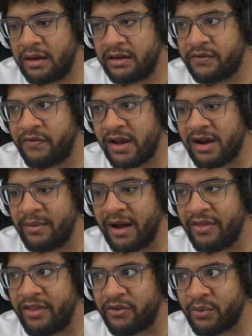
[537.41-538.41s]
It's funny to me
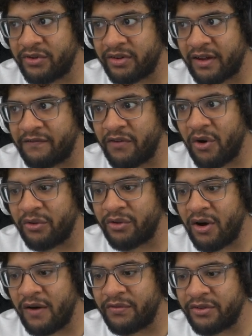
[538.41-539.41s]
how this one just like falls
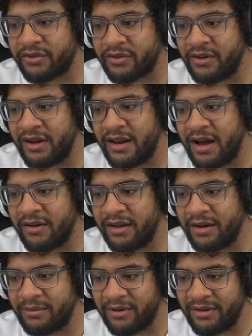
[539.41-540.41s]
off the screen out here,